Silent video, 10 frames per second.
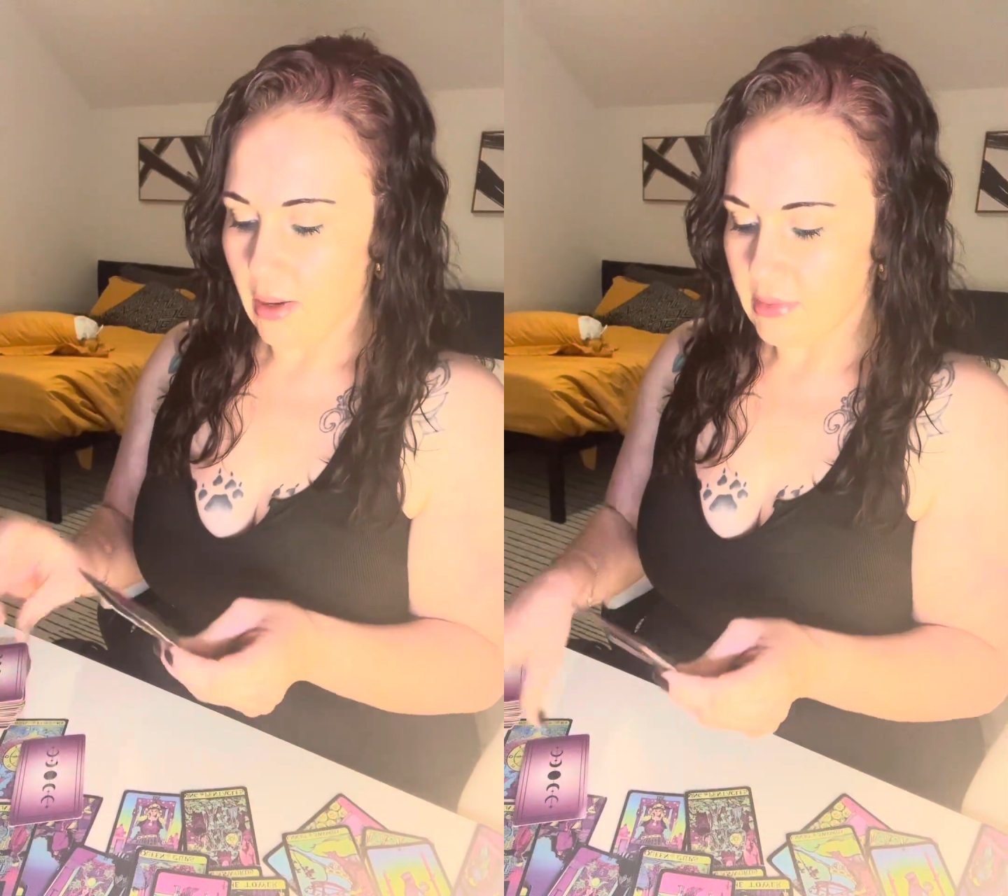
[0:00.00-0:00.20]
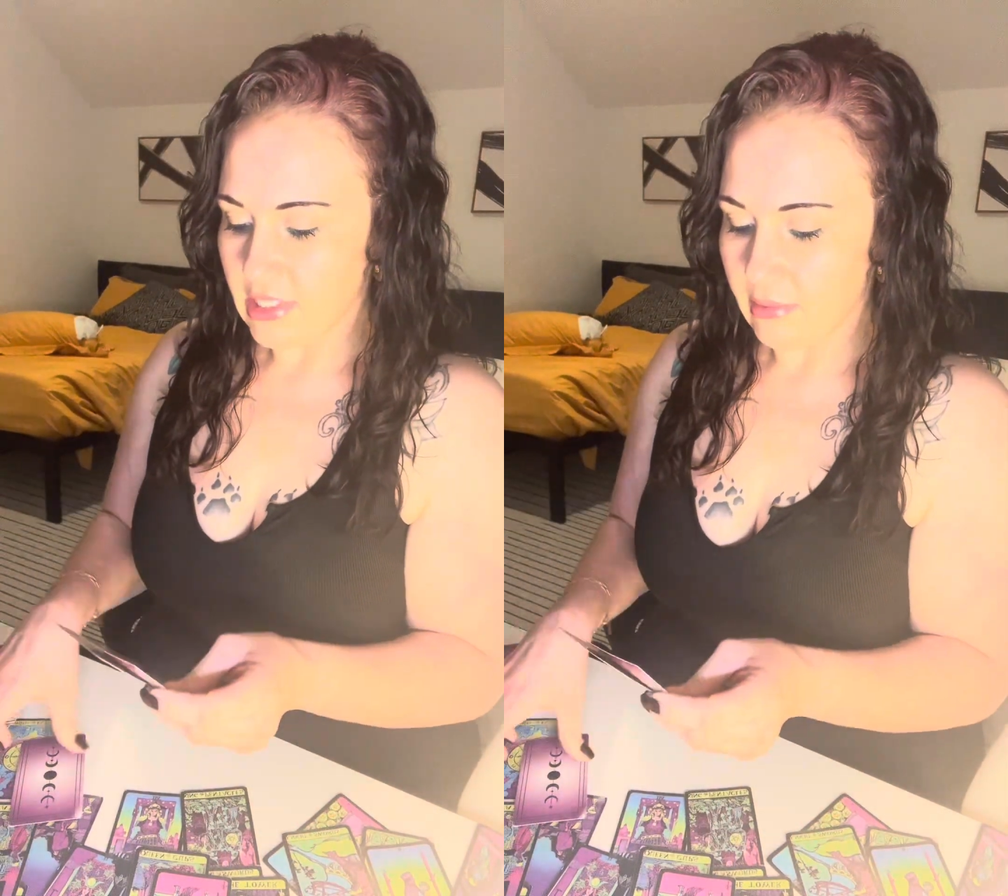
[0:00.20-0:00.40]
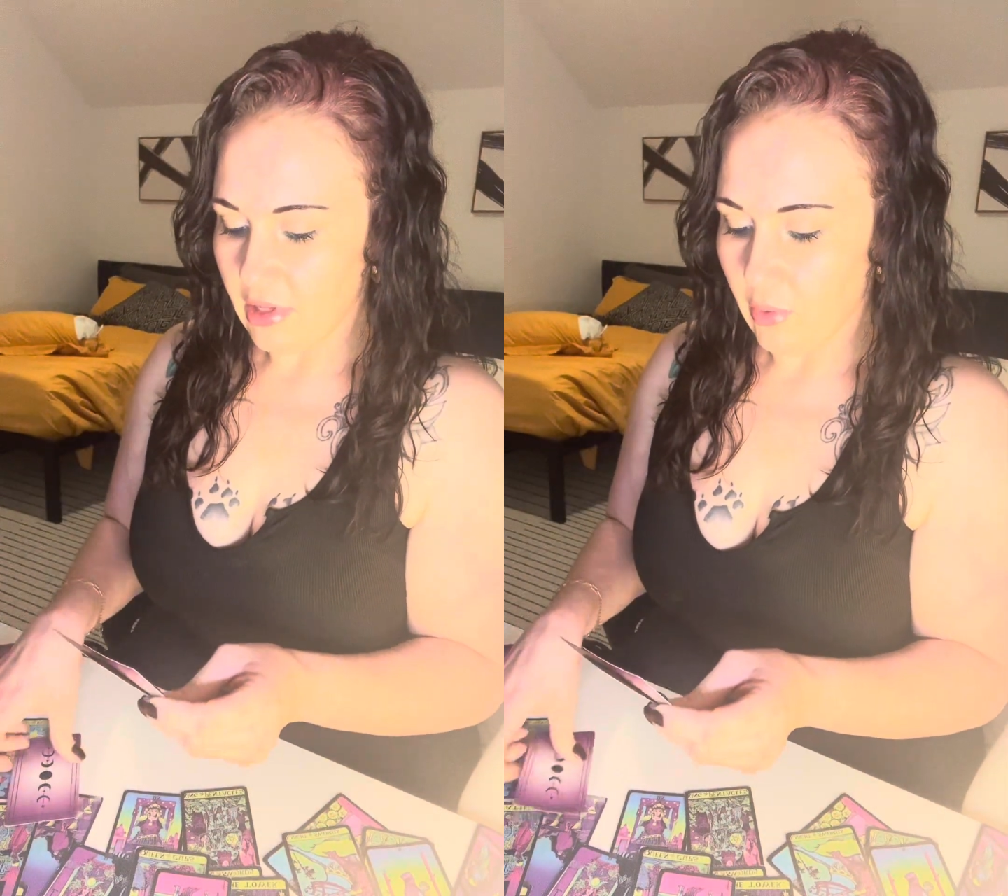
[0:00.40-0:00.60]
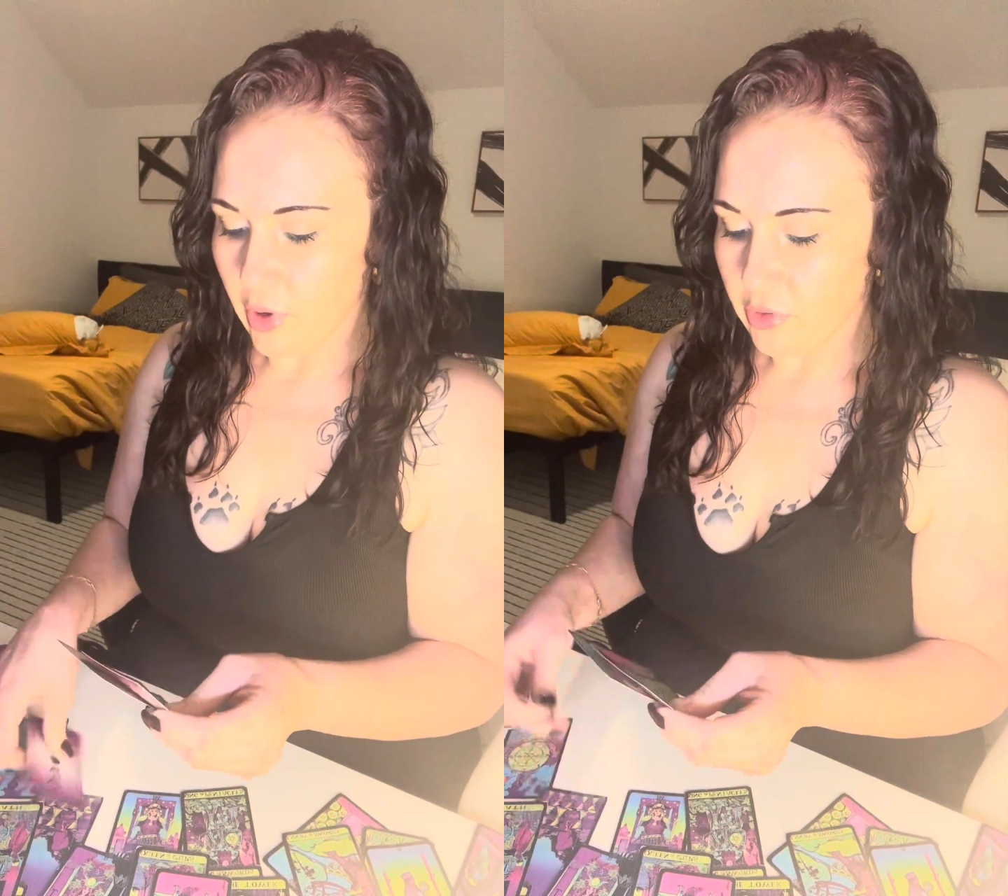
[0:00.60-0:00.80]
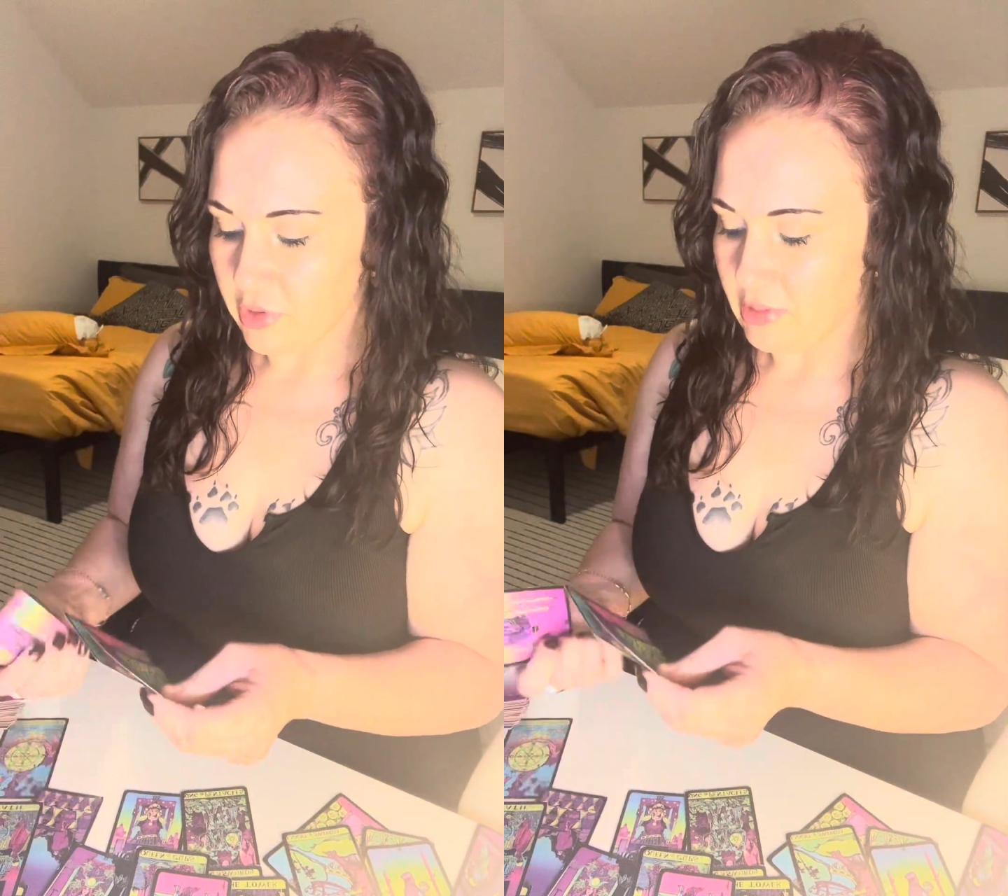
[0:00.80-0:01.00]
something
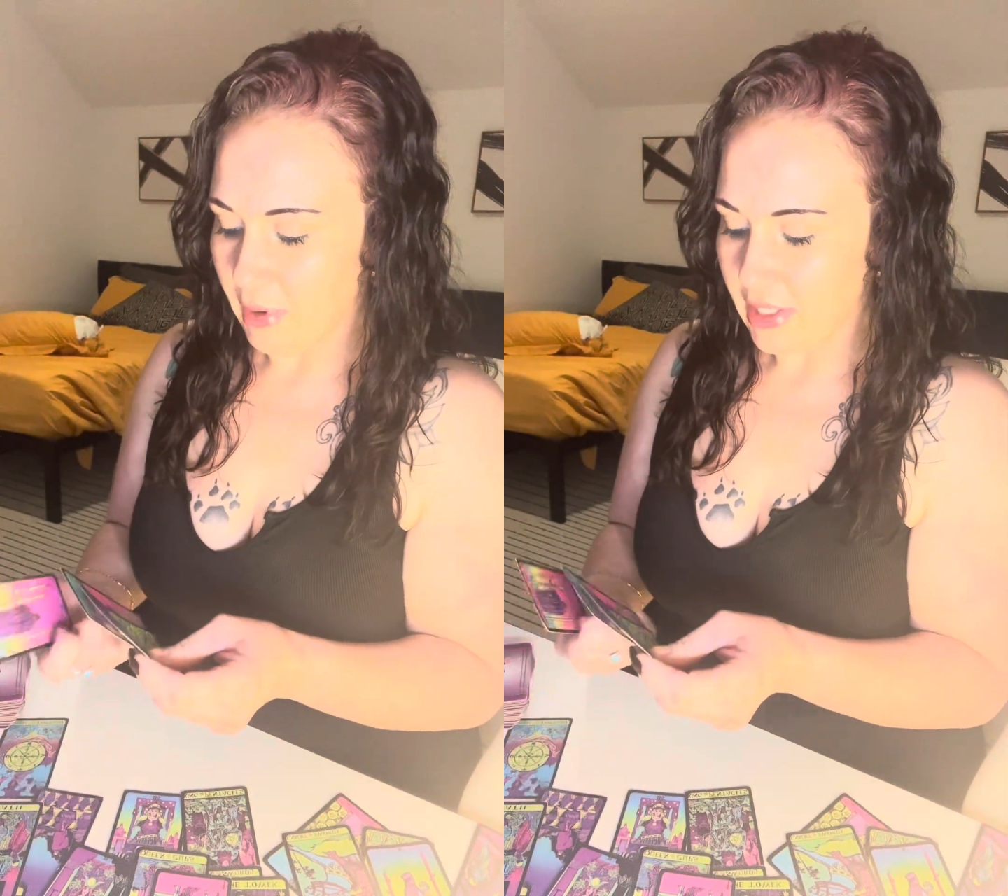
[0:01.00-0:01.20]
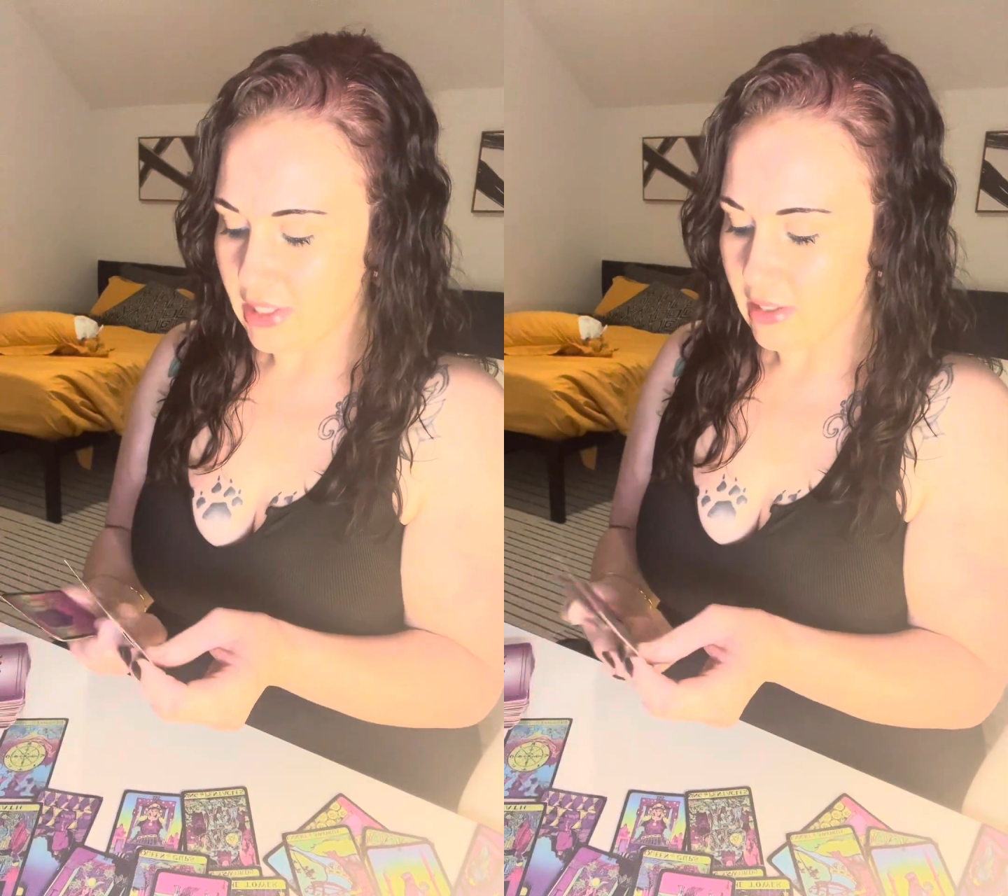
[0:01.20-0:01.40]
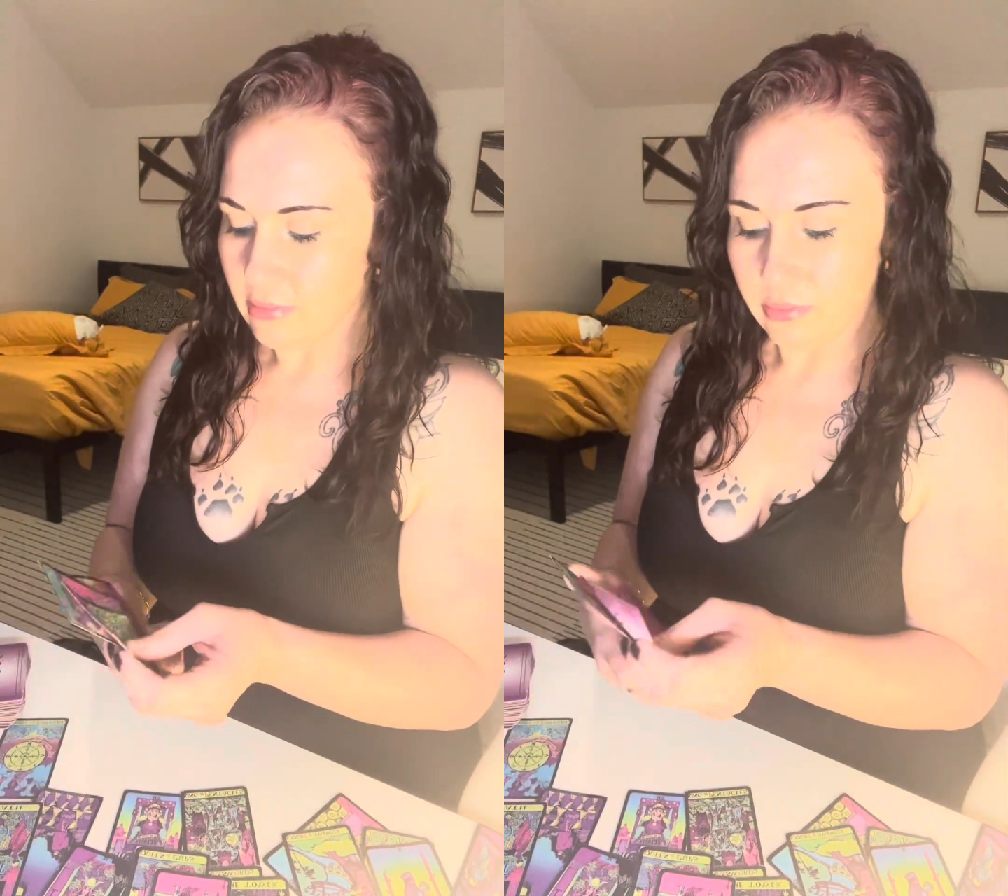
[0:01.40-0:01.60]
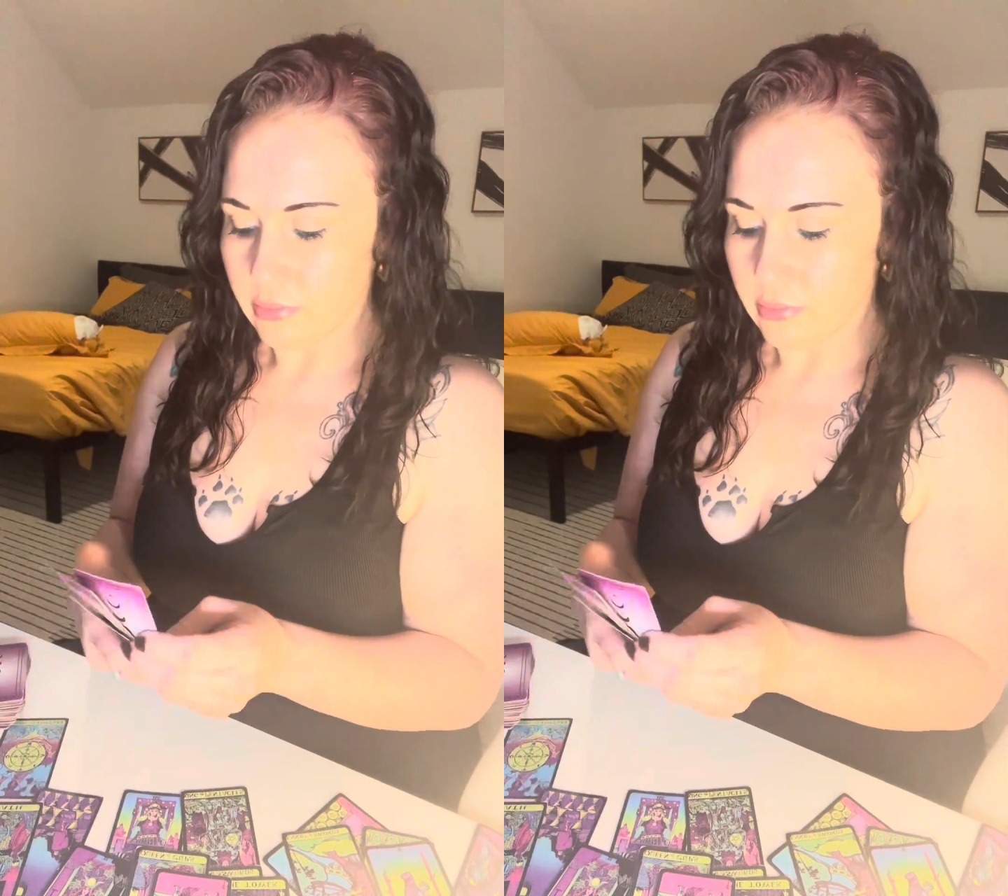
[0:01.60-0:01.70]
worth respecting.